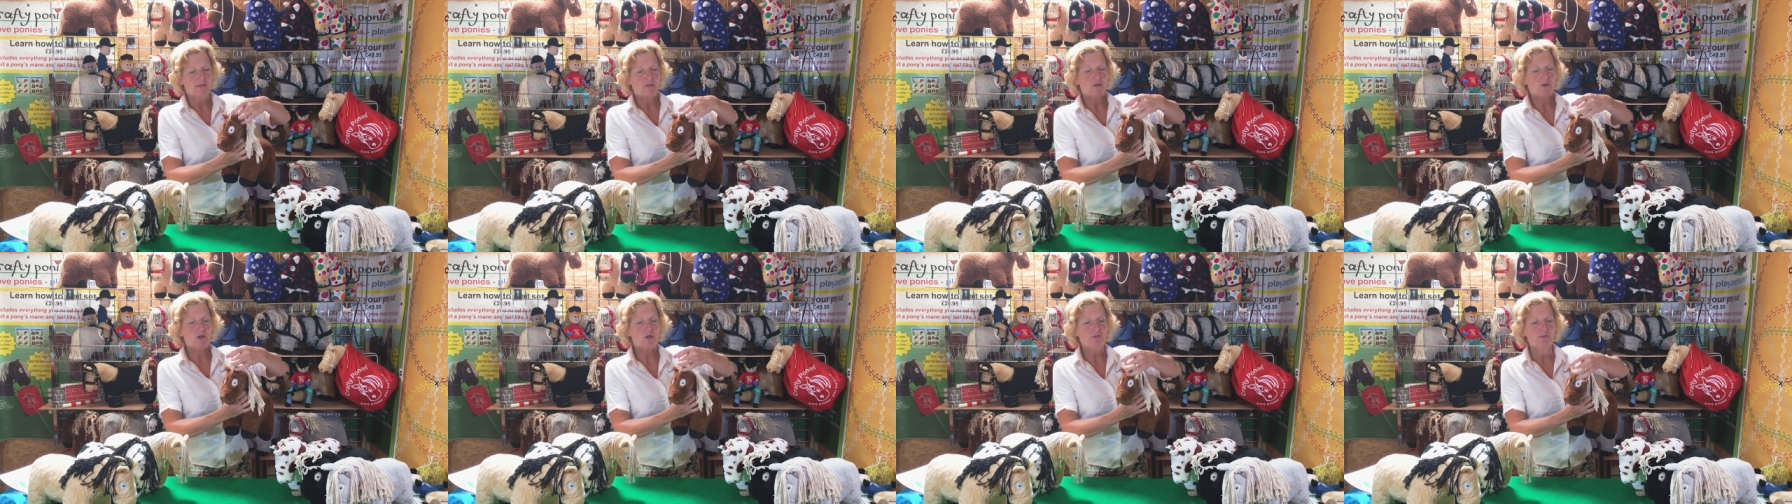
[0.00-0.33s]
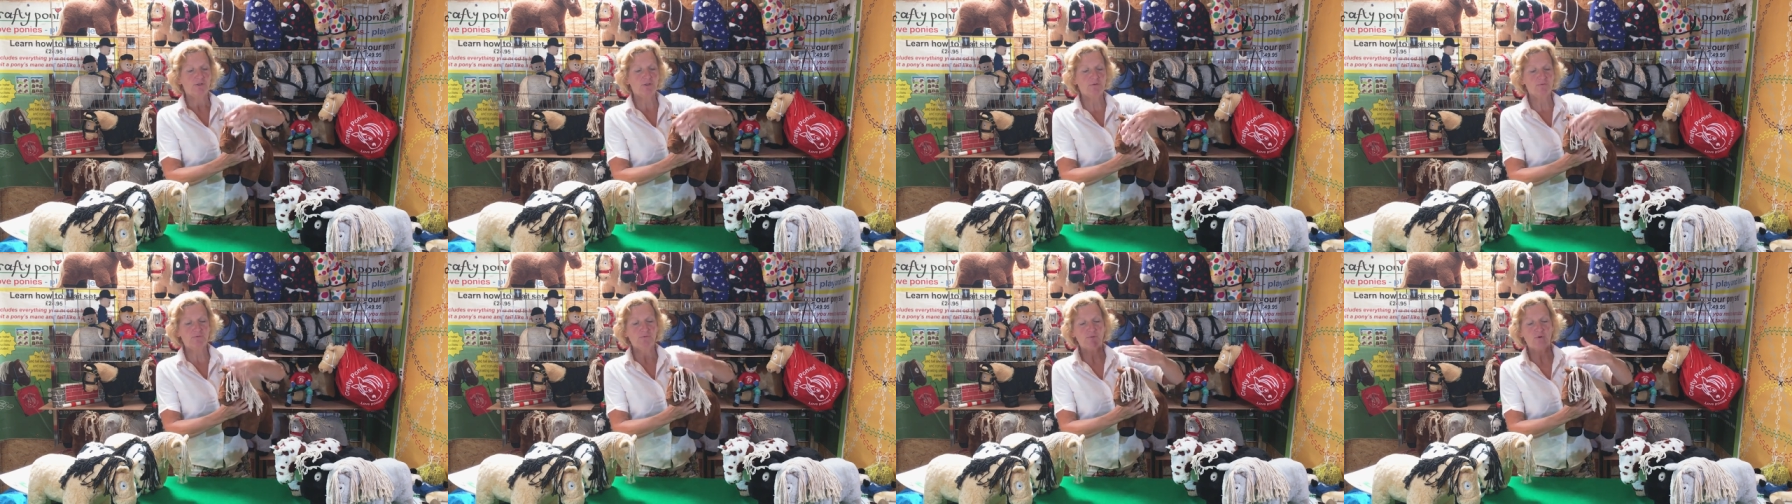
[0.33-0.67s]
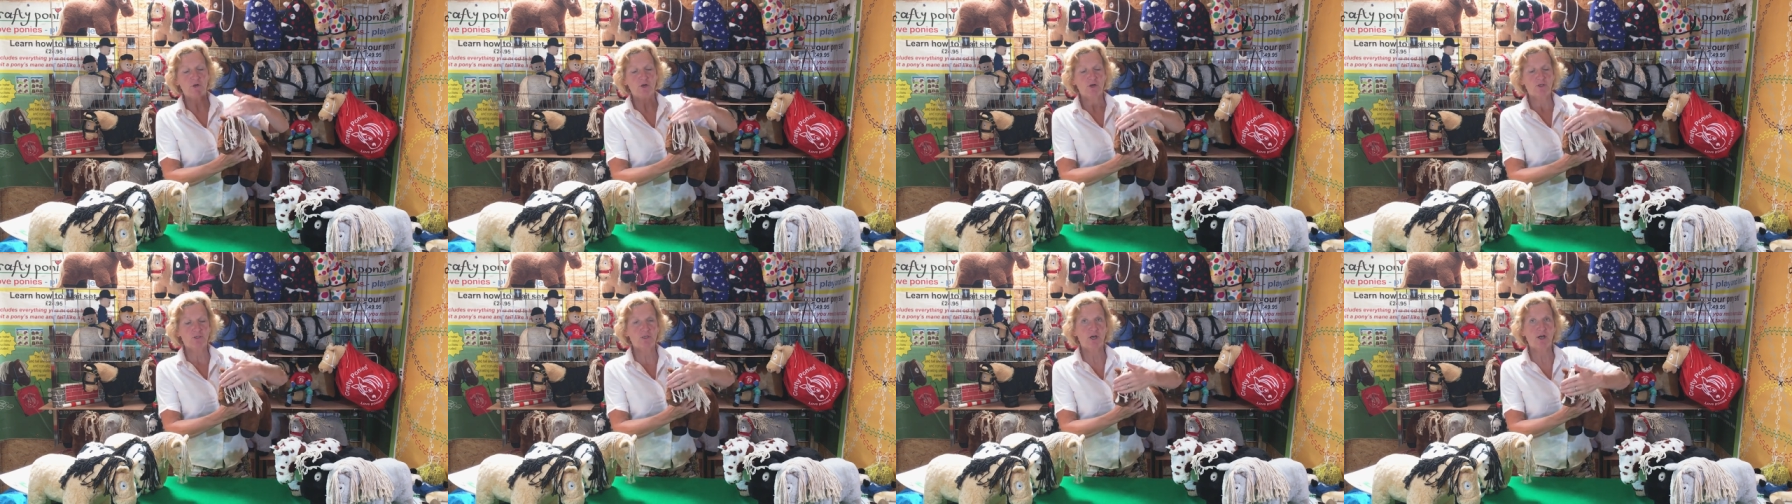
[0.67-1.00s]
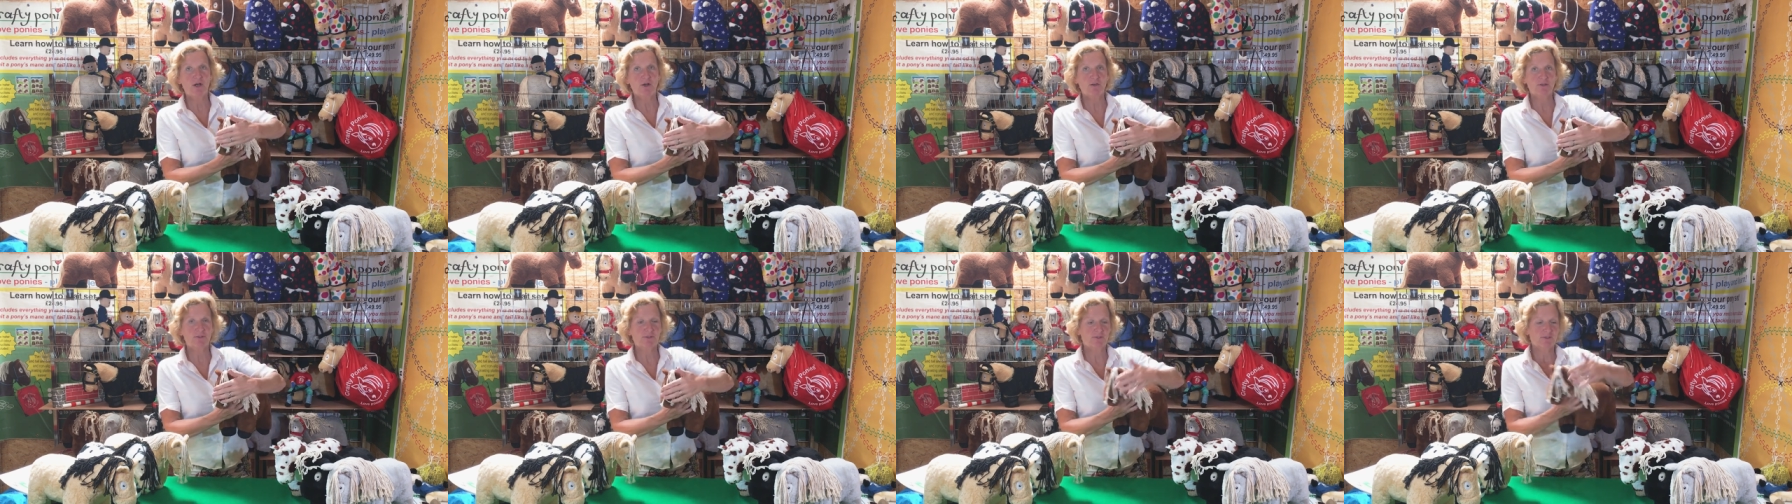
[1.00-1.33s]
cotton
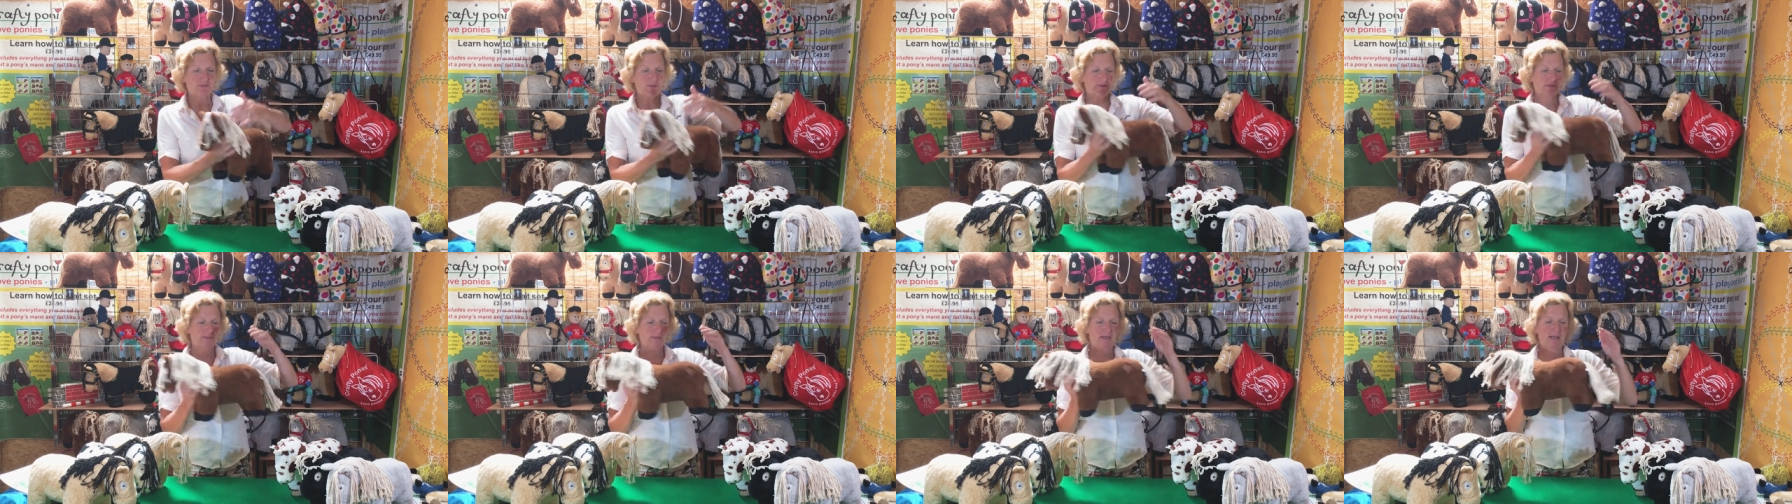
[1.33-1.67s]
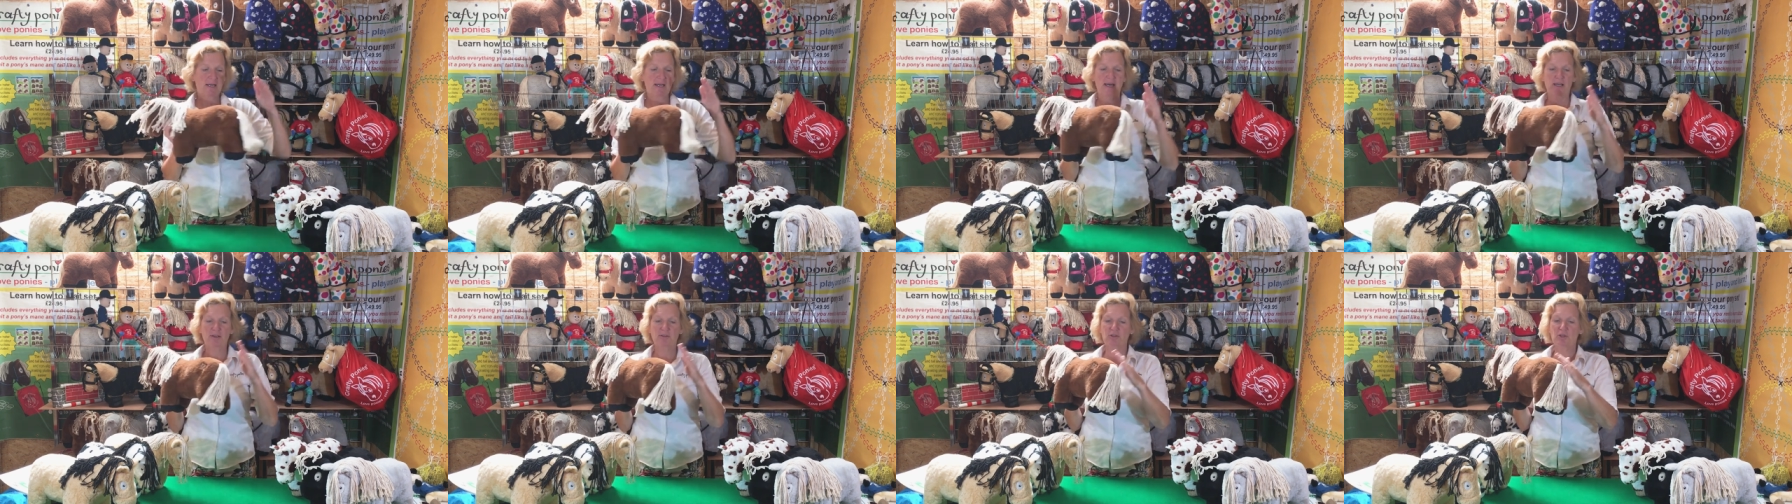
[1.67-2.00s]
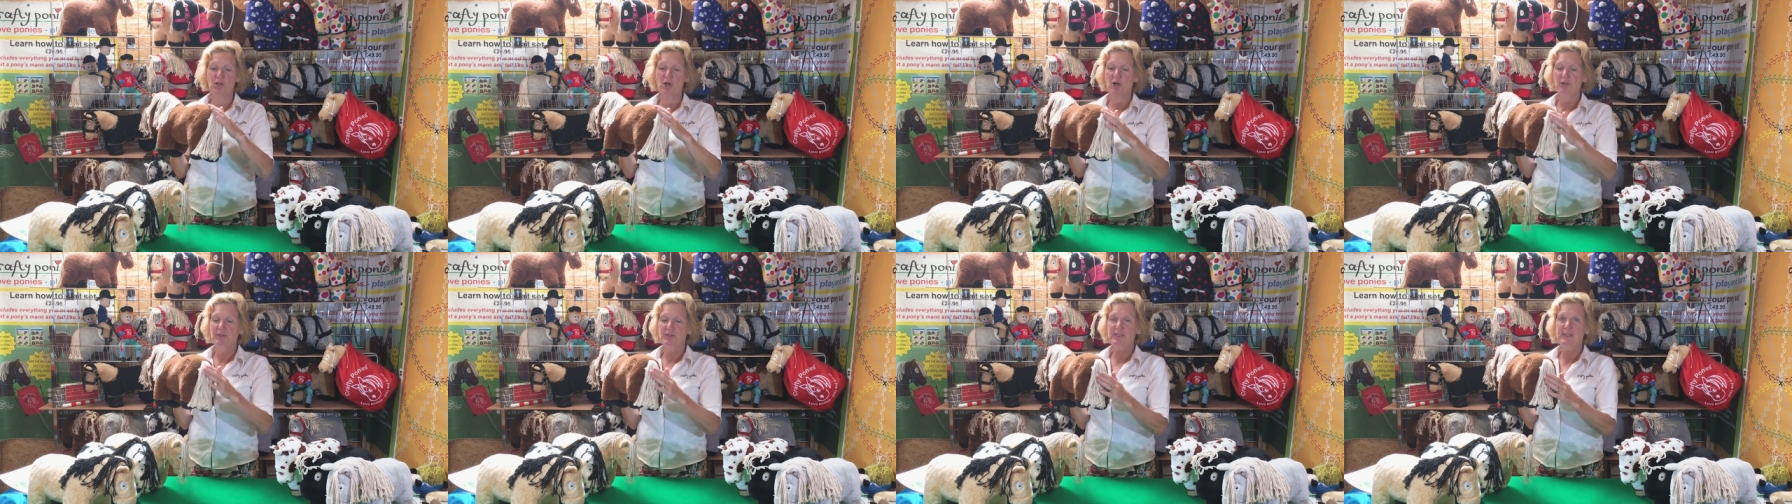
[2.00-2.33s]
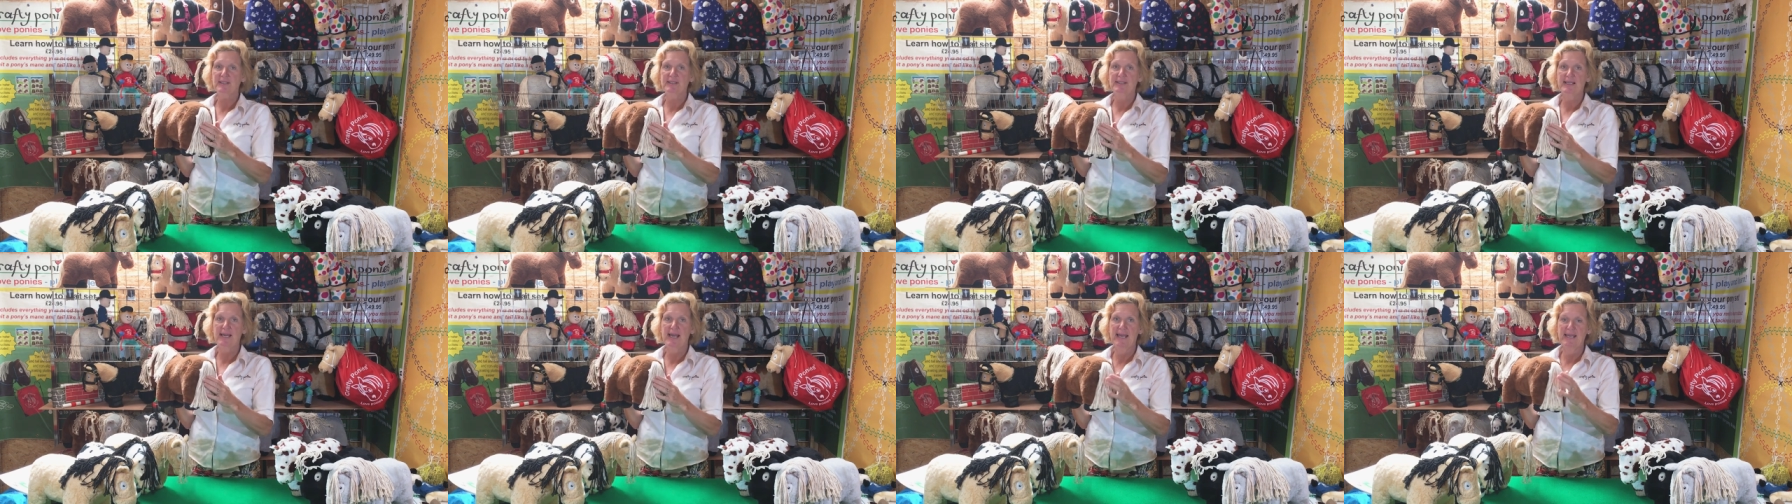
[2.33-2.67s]
forelocks and
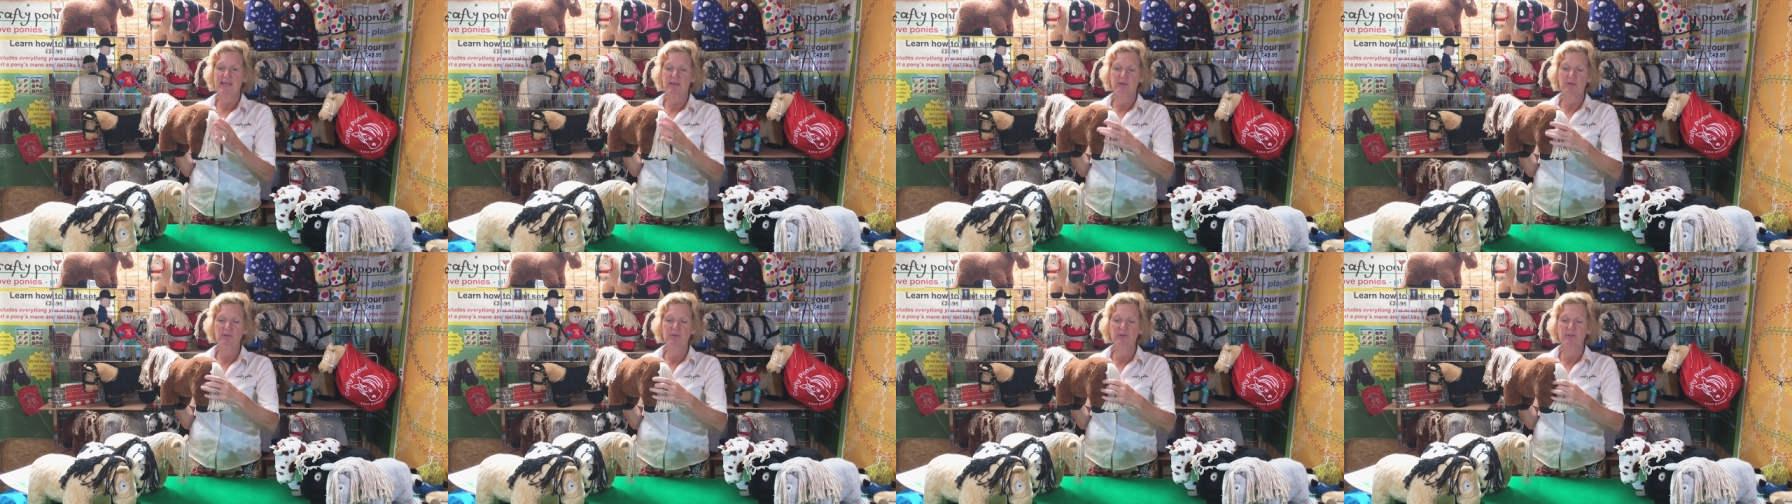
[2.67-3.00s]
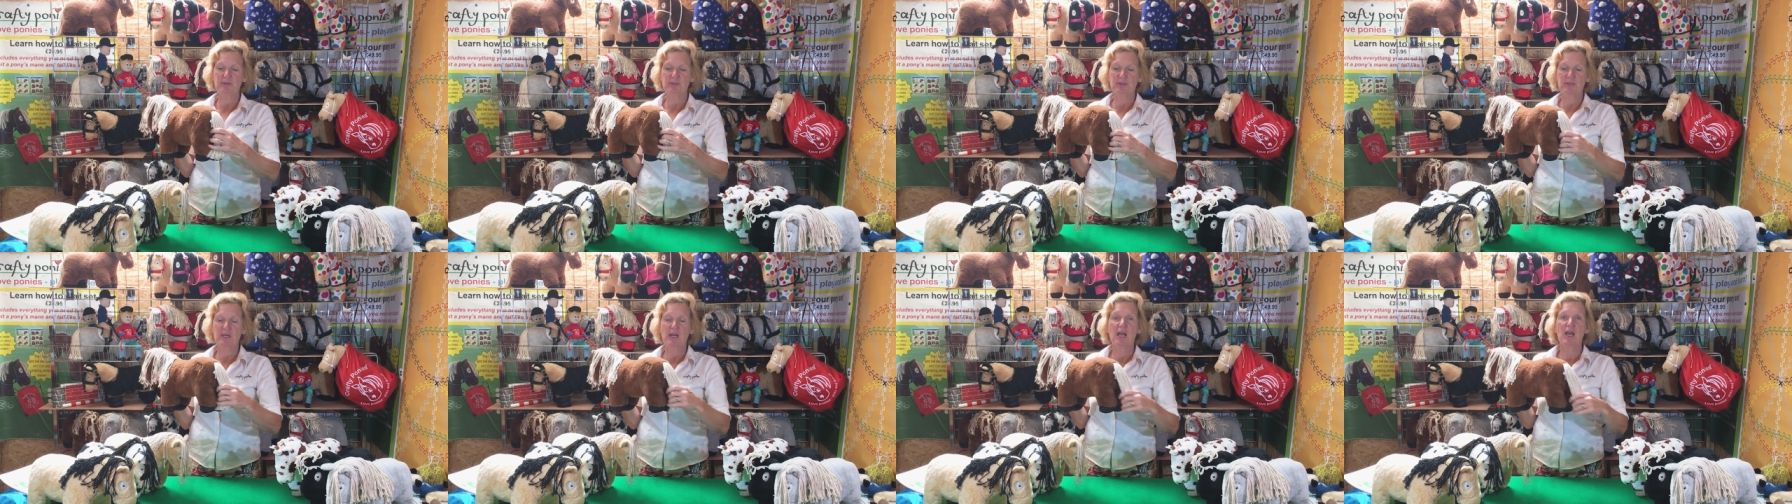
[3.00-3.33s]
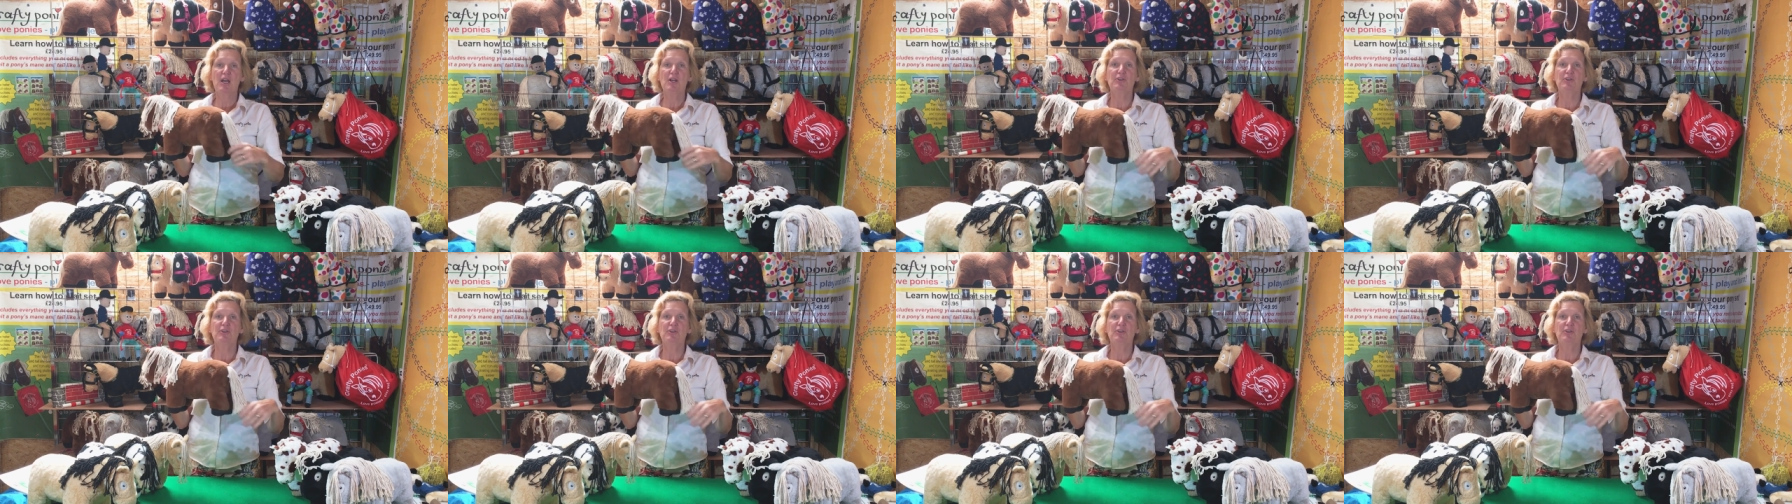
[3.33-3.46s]
cotton tails